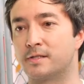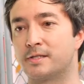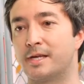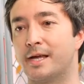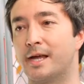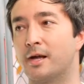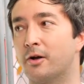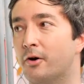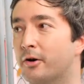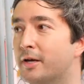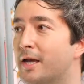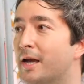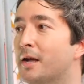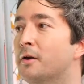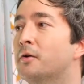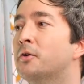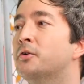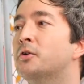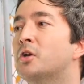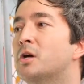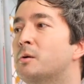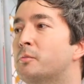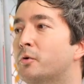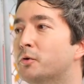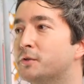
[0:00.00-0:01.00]
and saying, okay,
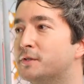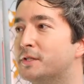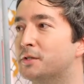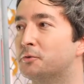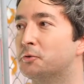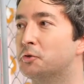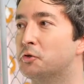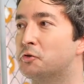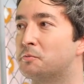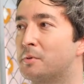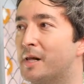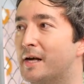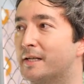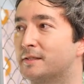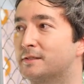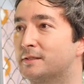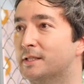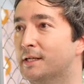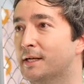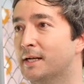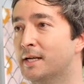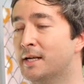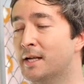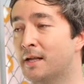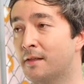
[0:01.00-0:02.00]
no more single-use
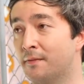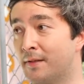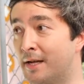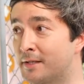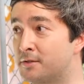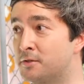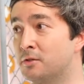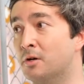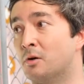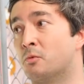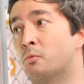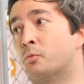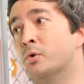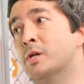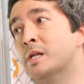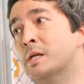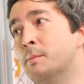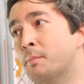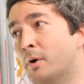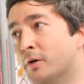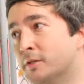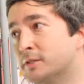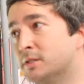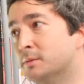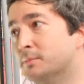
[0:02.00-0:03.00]
plastic, that's not
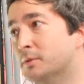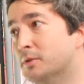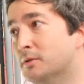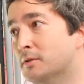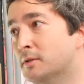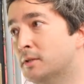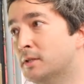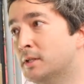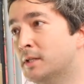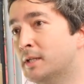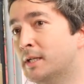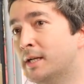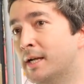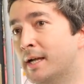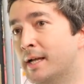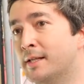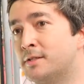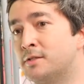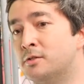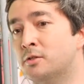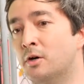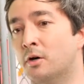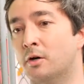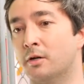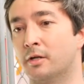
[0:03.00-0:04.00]
really possible.
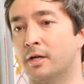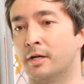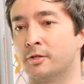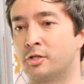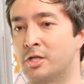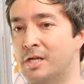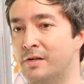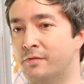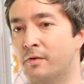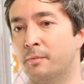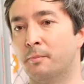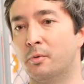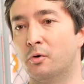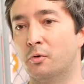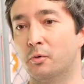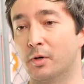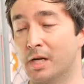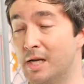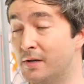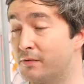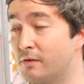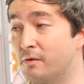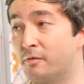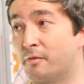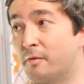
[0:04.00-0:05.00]
It's not achievable
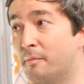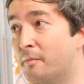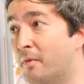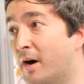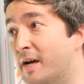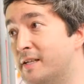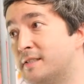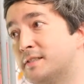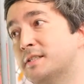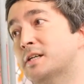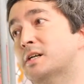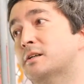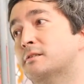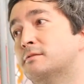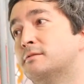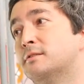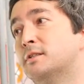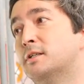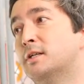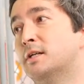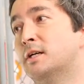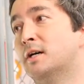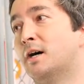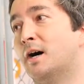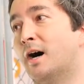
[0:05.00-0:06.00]
even for myself.
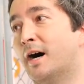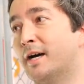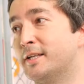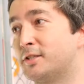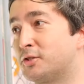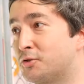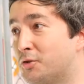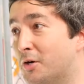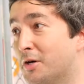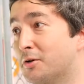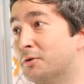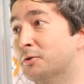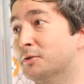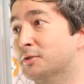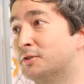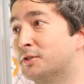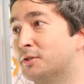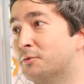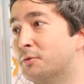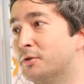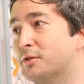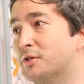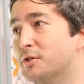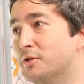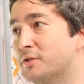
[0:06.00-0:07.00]
I struggle
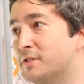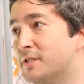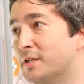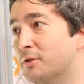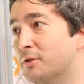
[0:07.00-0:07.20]
to reduce